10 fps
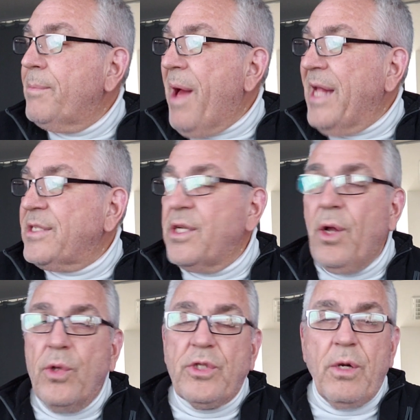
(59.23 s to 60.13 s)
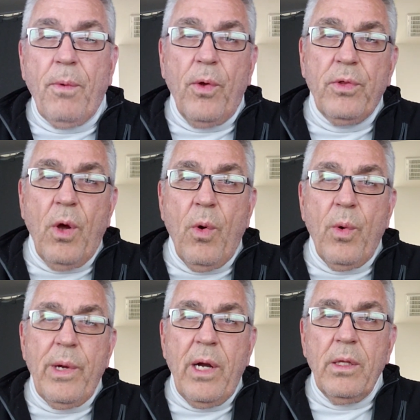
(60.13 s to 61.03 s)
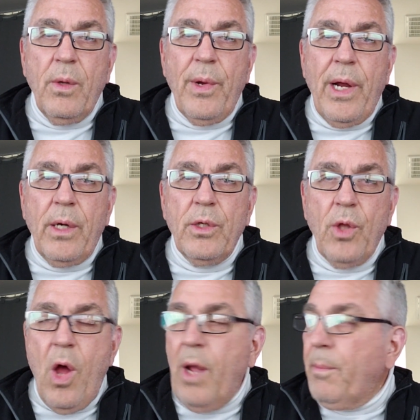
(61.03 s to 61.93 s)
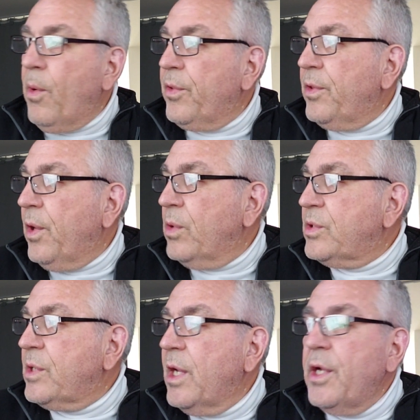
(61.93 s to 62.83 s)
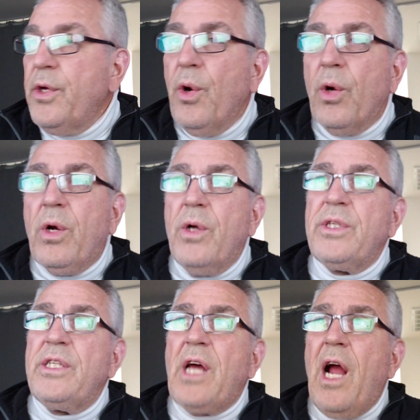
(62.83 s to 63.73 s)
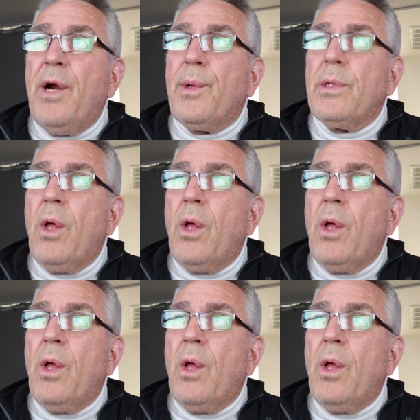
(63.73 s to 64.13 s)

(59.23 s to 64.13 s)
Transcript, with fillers: Bonds and notes are both lower. We are long both of those. Euro currency is higher. We're